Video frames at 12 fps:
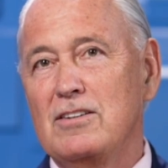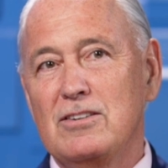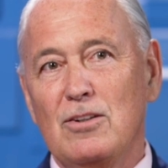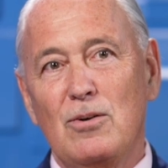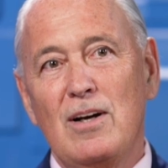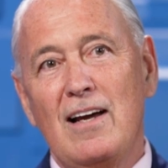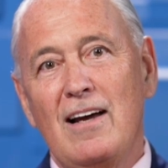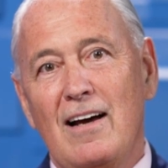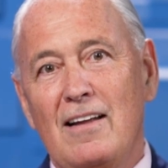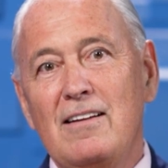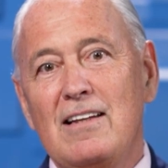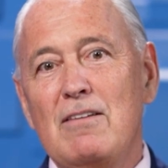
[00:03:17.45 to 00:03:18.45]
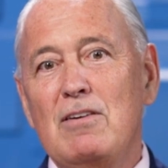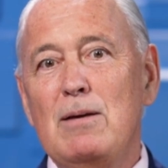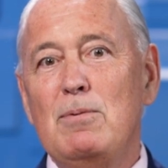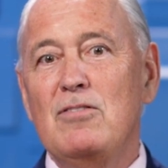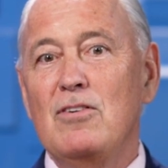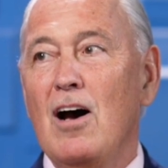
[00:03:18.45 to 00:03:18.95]
So I think David
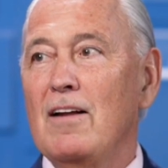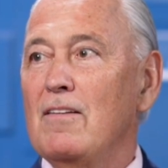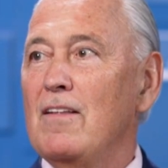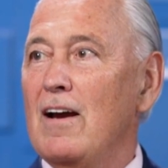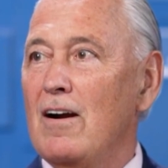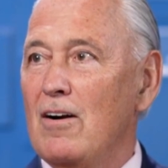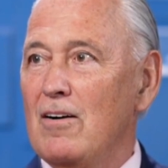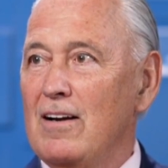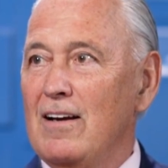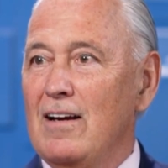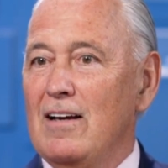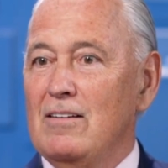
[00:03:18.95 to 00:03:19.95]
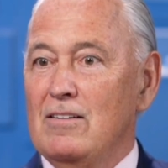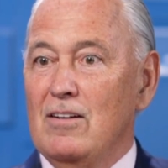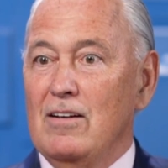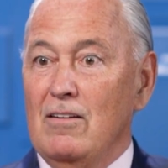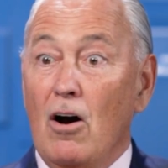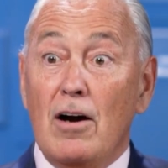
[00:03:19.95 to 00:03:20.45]
Eby's not there
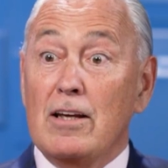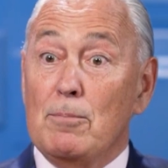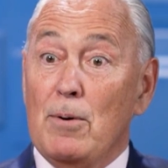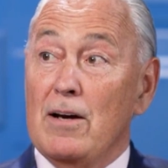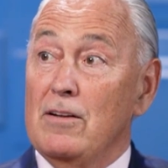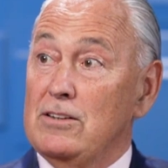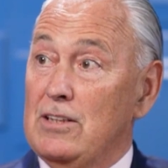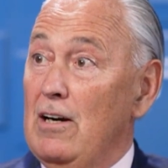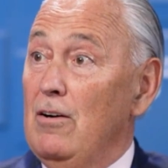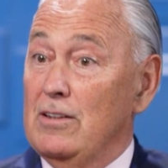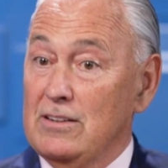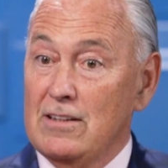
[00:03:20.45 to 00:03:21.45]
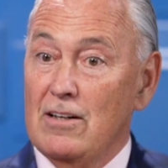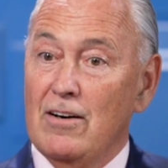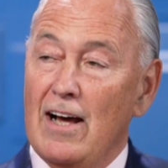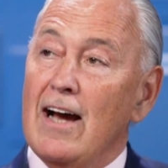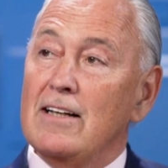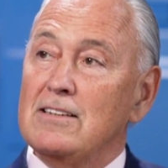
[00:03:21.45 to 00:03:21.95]
to occupy the chair. He's there
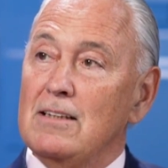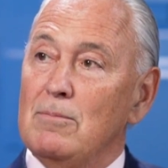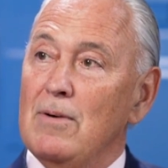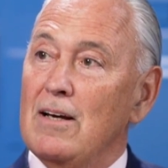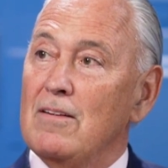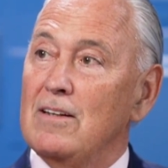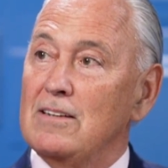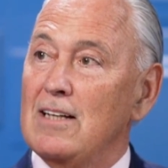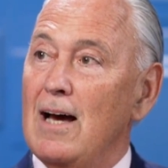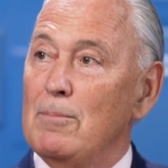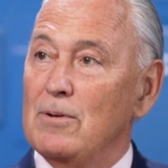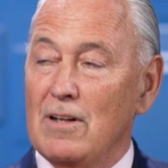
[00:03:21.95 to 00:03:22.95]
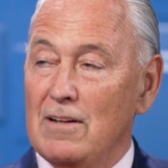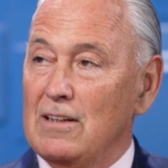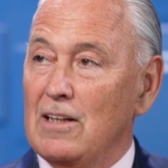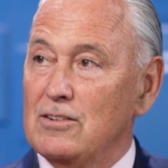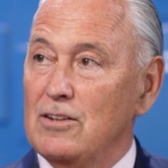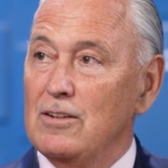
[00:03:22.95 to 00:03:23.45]
to actually make things happen. I think
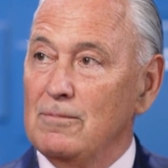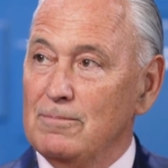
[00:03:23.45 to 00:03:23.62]
that's good.